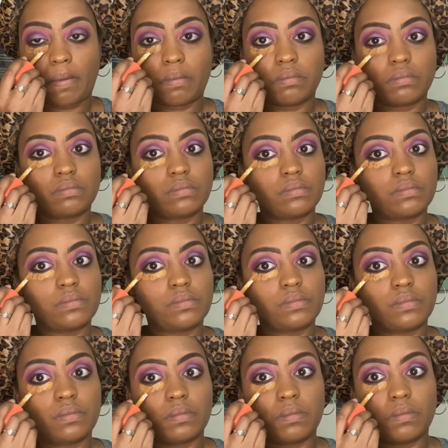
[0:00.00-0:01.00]
Mm
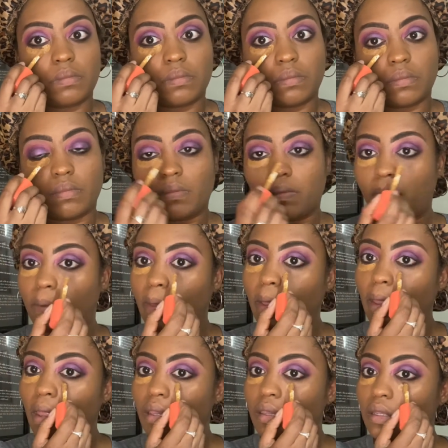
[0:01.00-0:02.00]
hmm
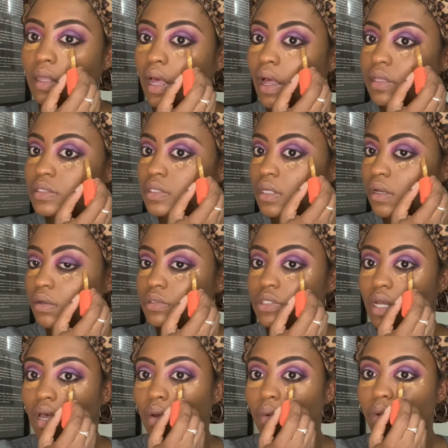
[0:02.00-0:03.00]
Look, I told
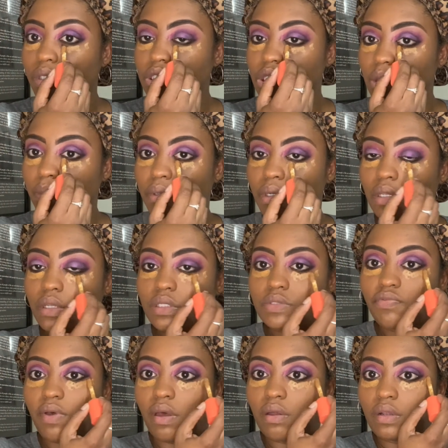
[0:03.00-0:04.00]
y'all, once you put this
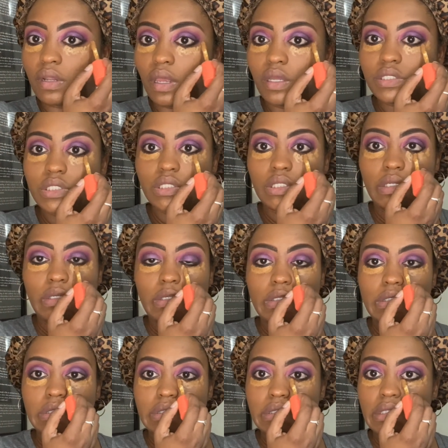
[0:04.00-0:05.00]
foundation
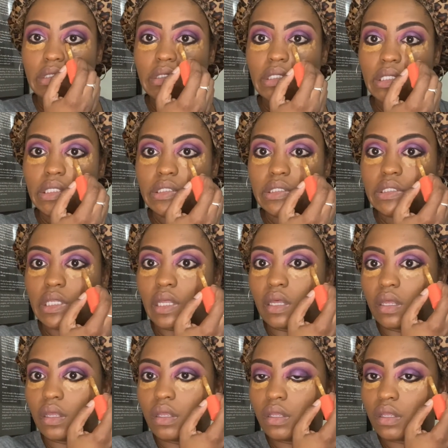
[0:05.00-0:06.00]
on, sis,
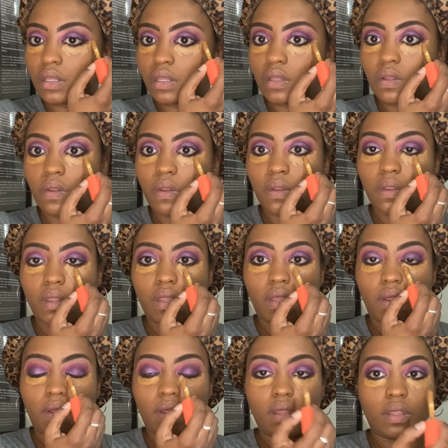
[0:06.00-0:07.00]
like,
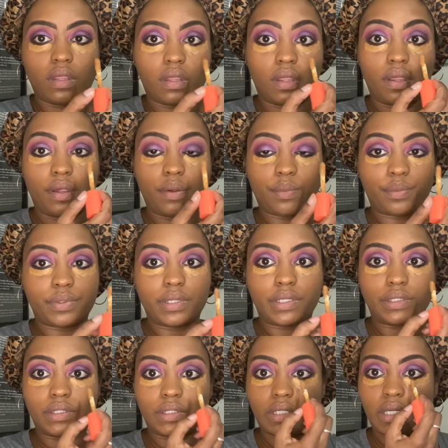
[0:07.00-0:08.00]
it,
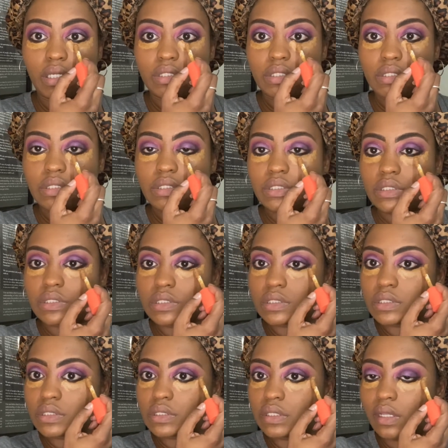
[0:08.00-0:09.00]
the, it
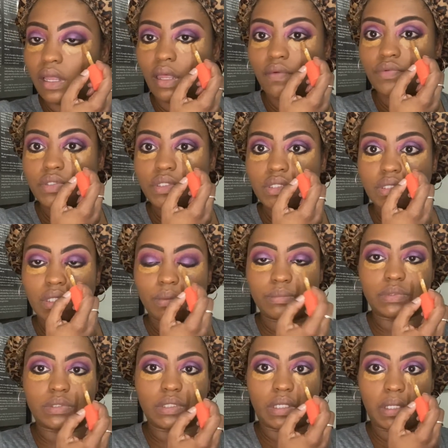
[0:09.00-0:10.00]
just, life just
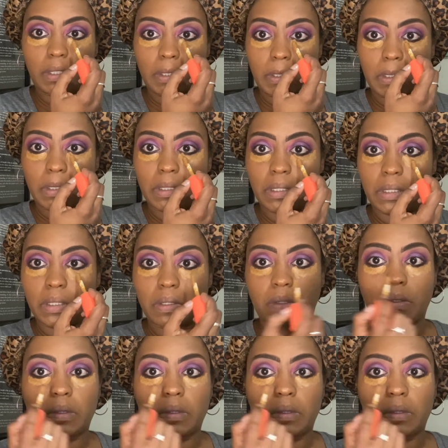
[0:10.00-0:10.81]
comes together.